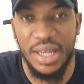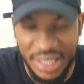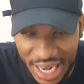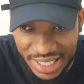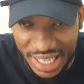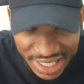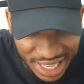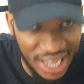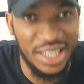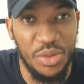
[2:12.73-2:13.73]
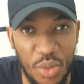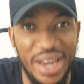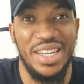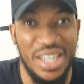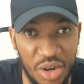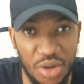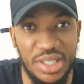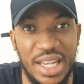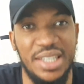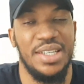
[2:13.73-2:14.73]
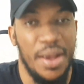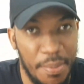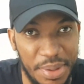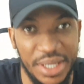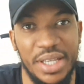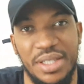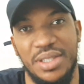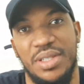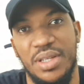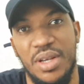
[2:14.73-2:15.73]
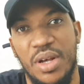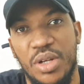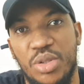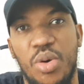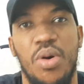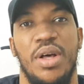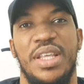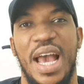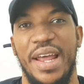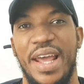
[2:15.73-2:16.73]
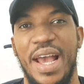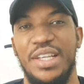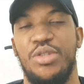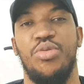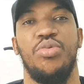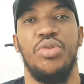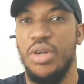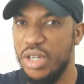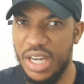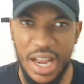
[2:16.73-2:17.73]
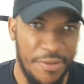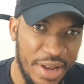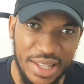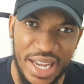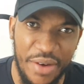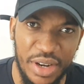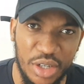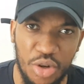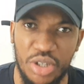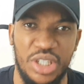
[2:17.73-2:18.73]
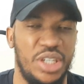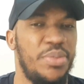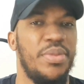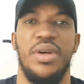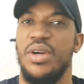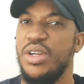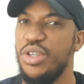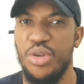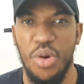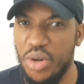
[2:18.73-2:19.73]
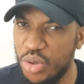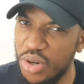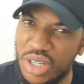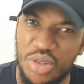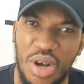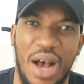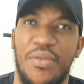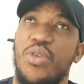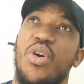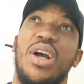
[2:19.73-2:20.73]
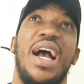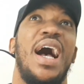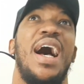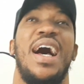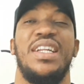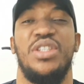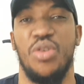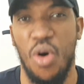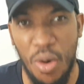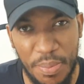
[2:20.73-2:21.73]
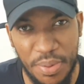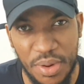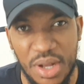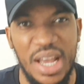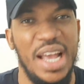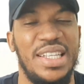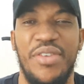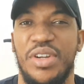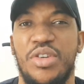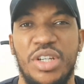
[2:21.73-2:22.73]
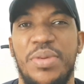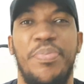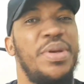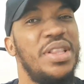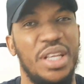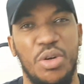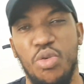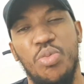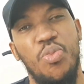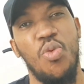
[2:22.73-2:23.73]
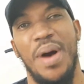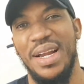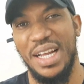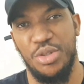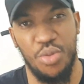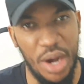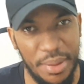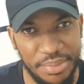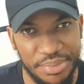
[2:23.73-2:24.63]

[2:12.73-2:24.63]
That's exactly where the nonsense begins. So the idea is to enter a relationship. You don't need to have all your guards up. Enter a relationship being the good woman that you are.